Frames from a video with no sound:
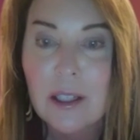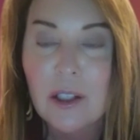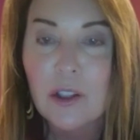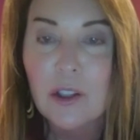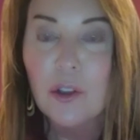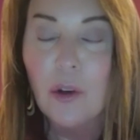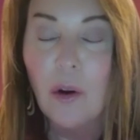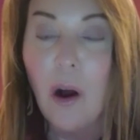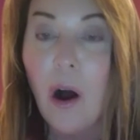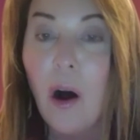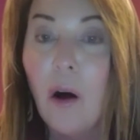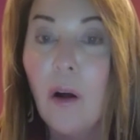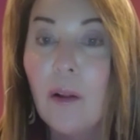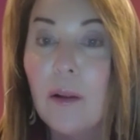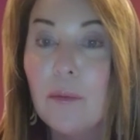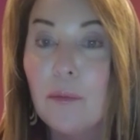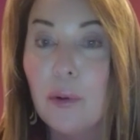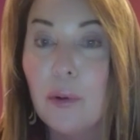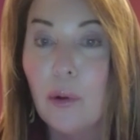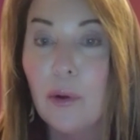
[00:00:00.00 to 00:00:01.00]
So all
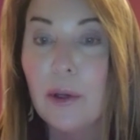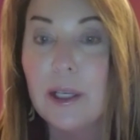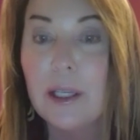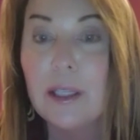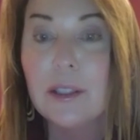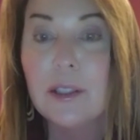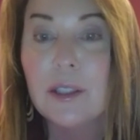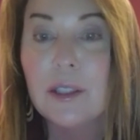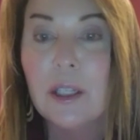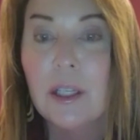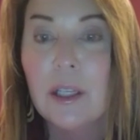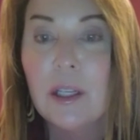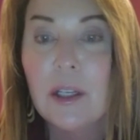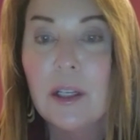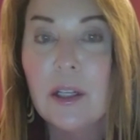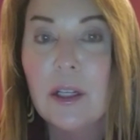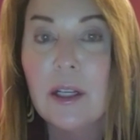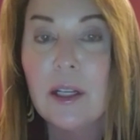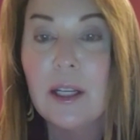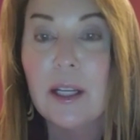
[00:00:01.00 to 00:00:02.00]
employees
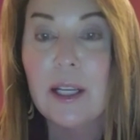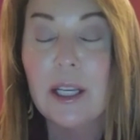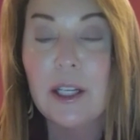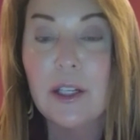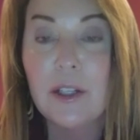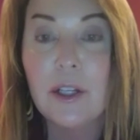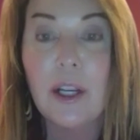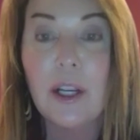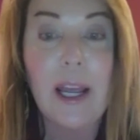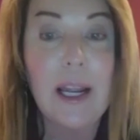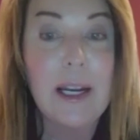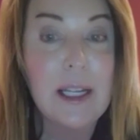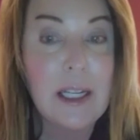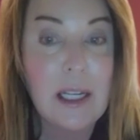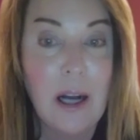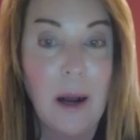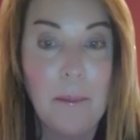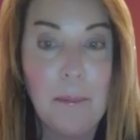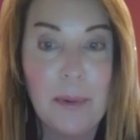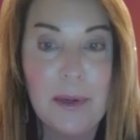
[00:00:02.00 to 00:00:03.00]
in any
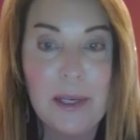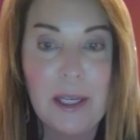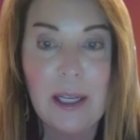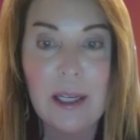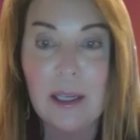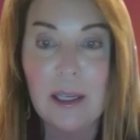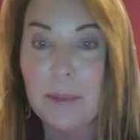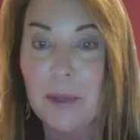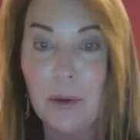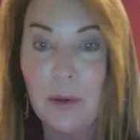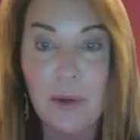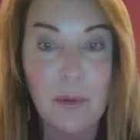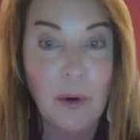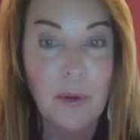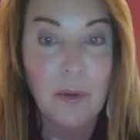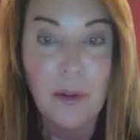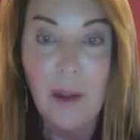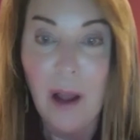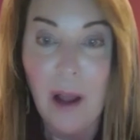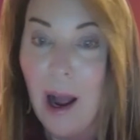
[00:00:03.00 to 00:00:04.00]
company, we will
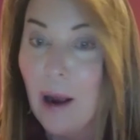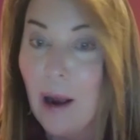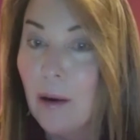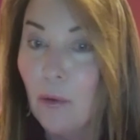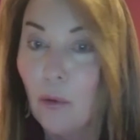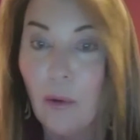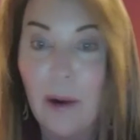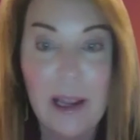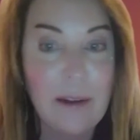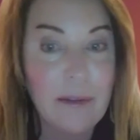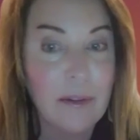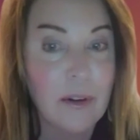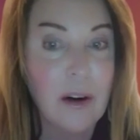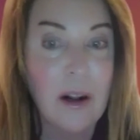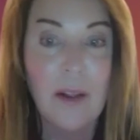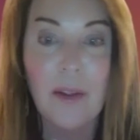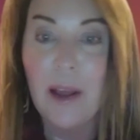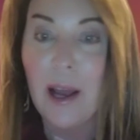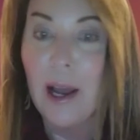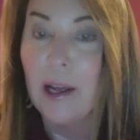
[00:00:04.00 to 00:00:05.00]
not waver
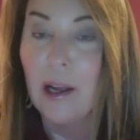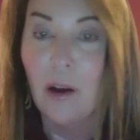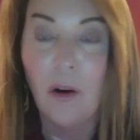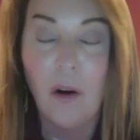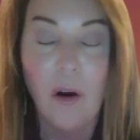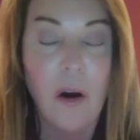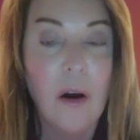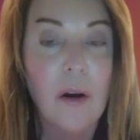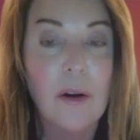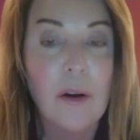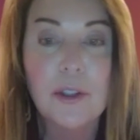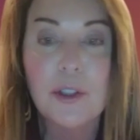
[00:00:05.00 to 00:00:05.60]
on that at all.